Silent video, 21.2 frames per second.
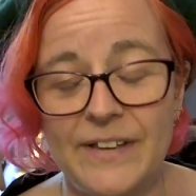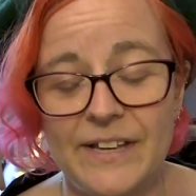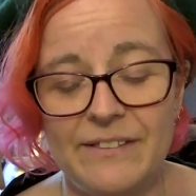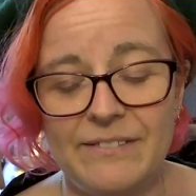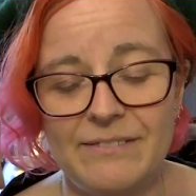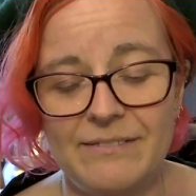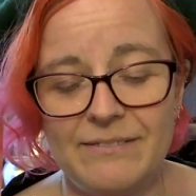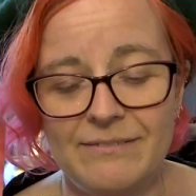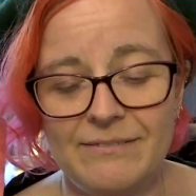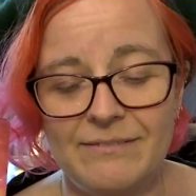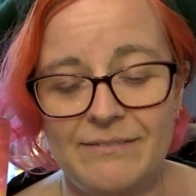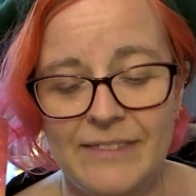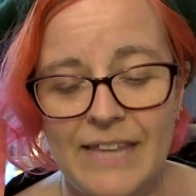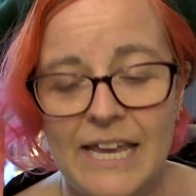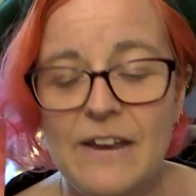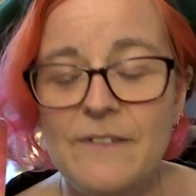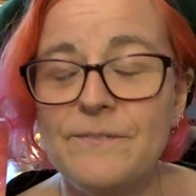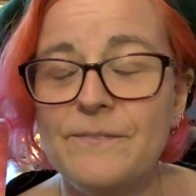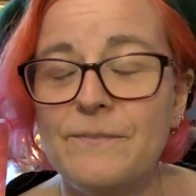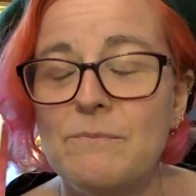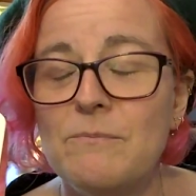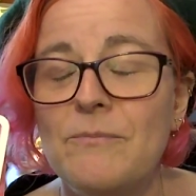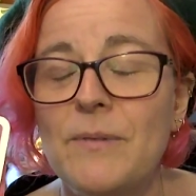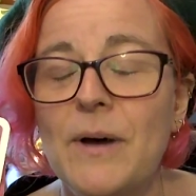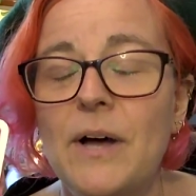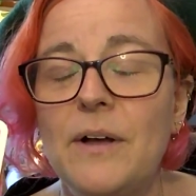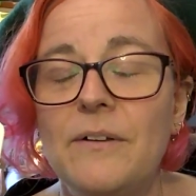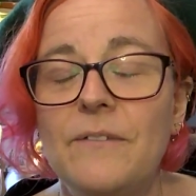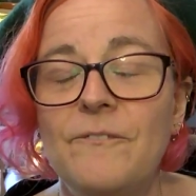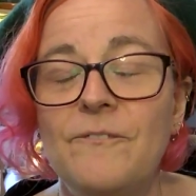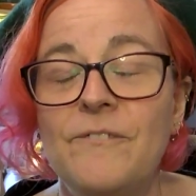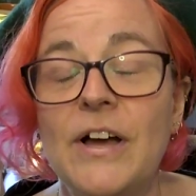Like, they've
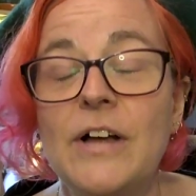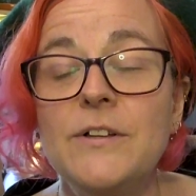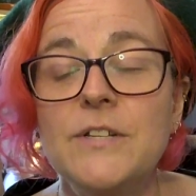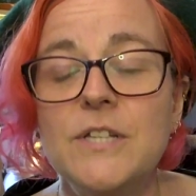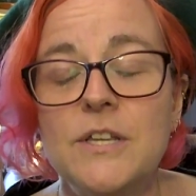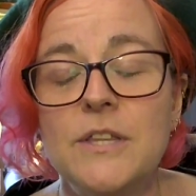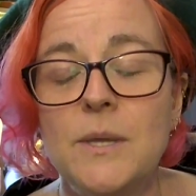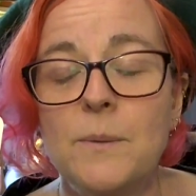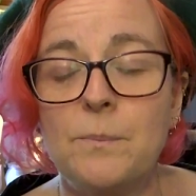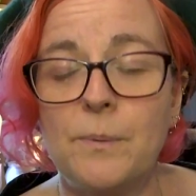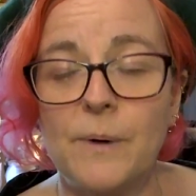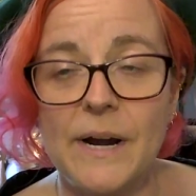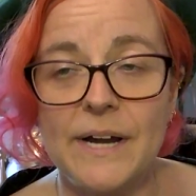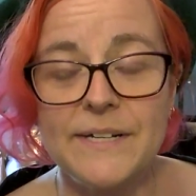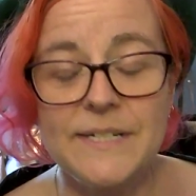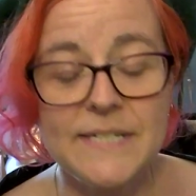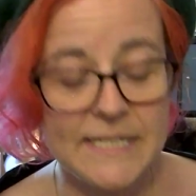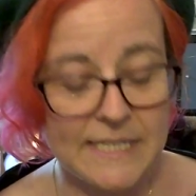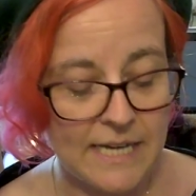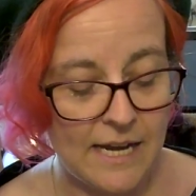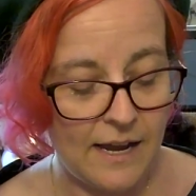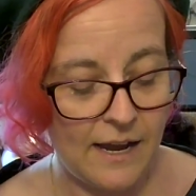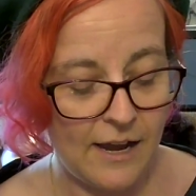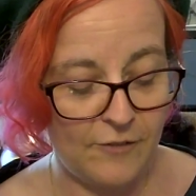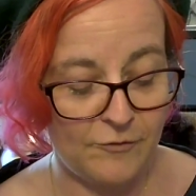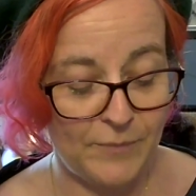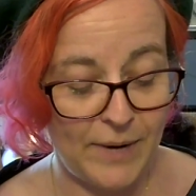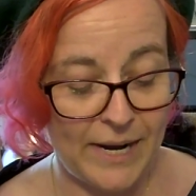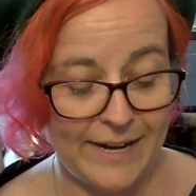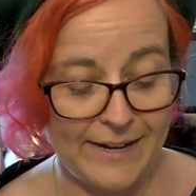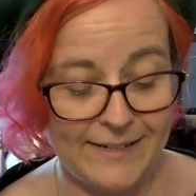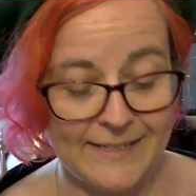felt the brunt of
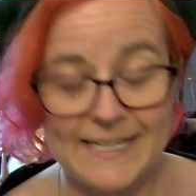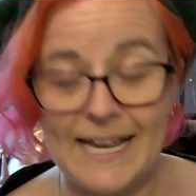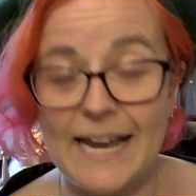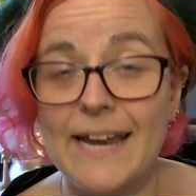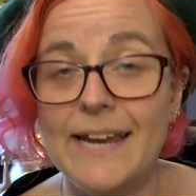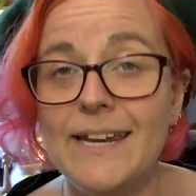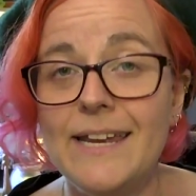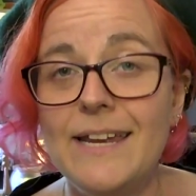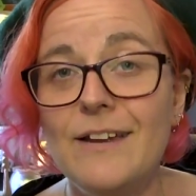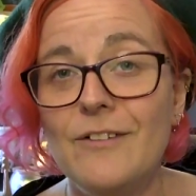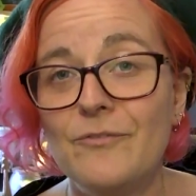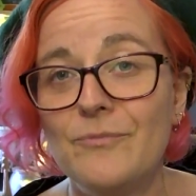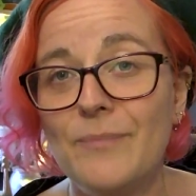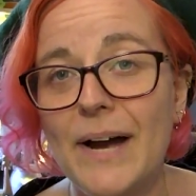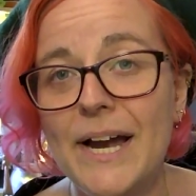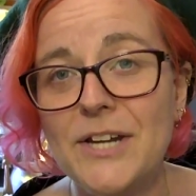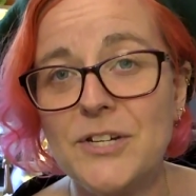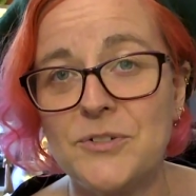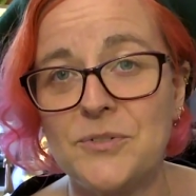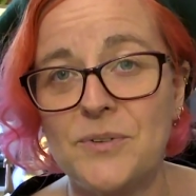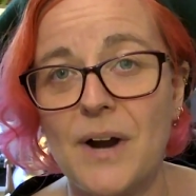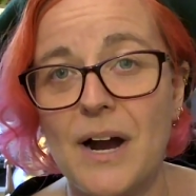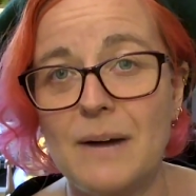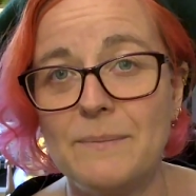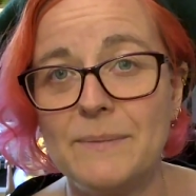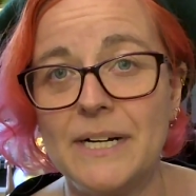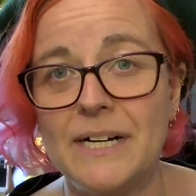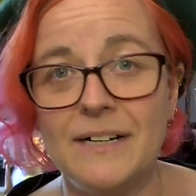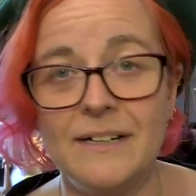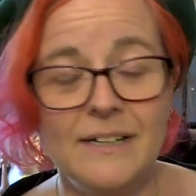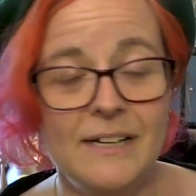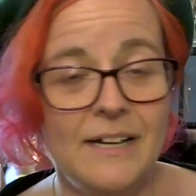my anxiety, of my
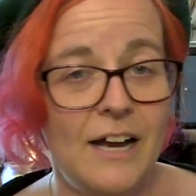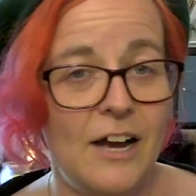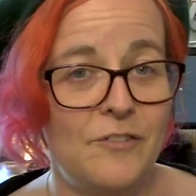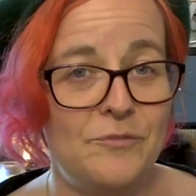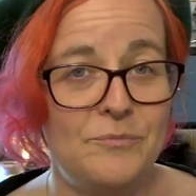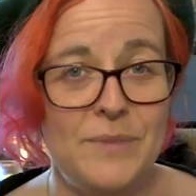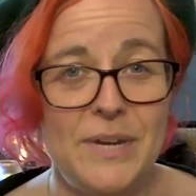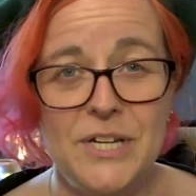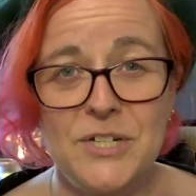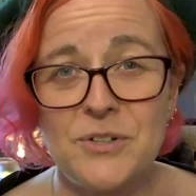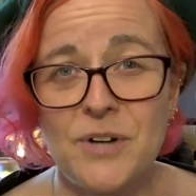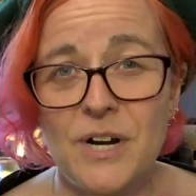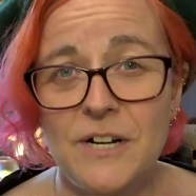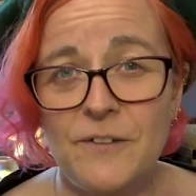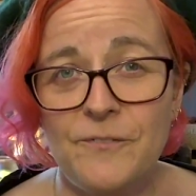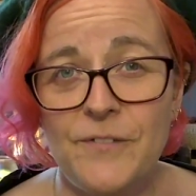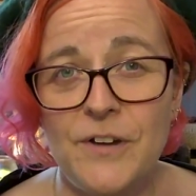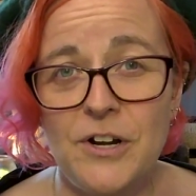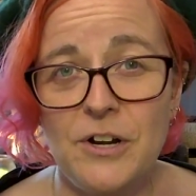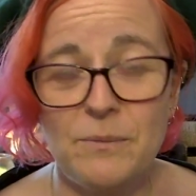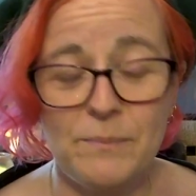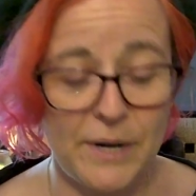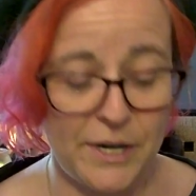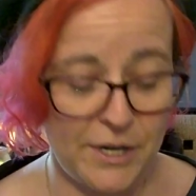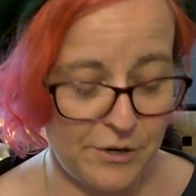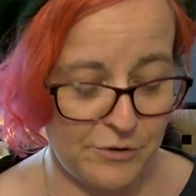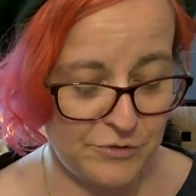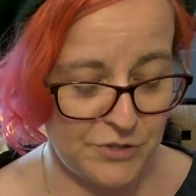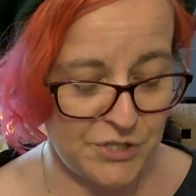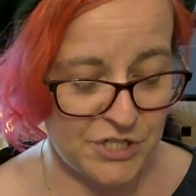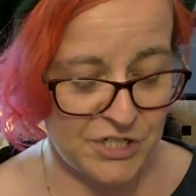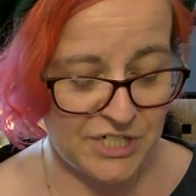trauma, of me trying to figure my
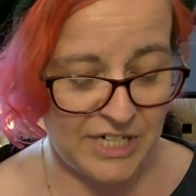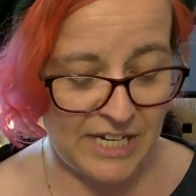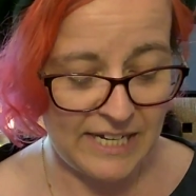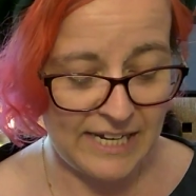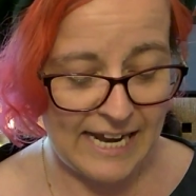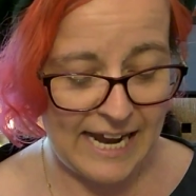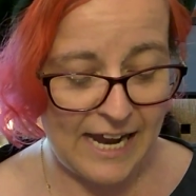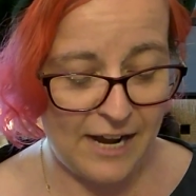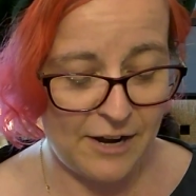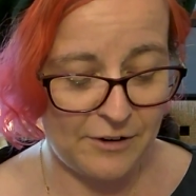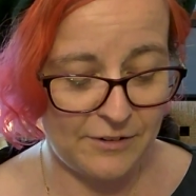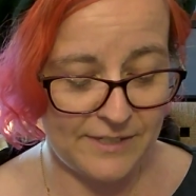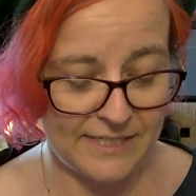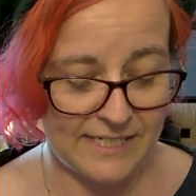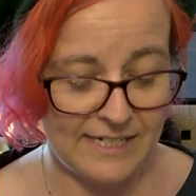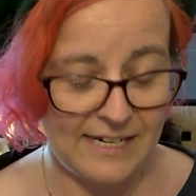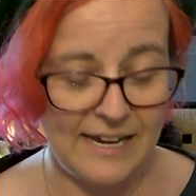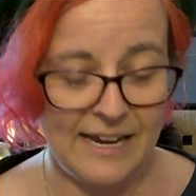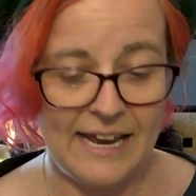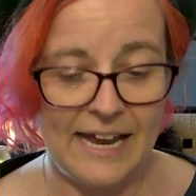own shit out.